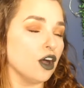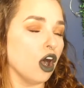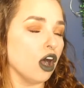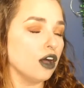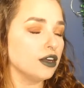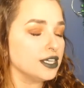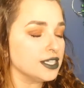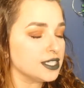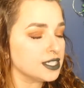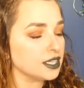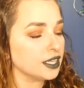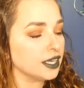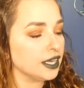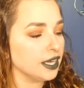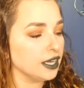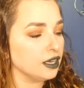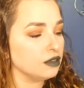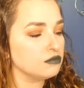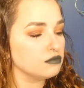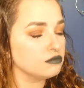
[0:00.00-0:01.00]

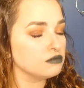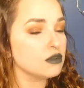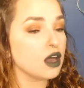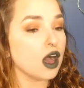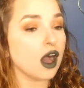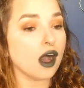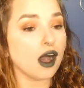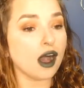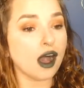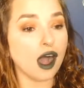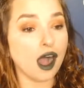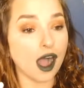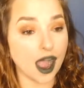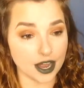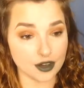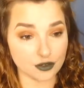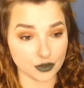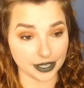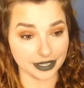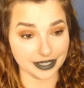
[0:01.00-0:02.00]
honestly, I
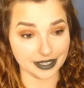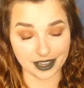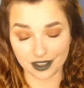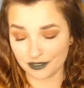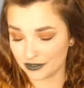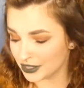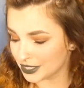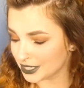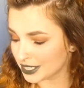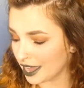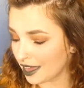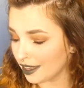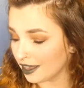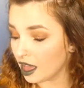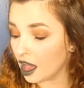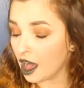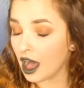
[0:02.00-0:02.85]
really love this color.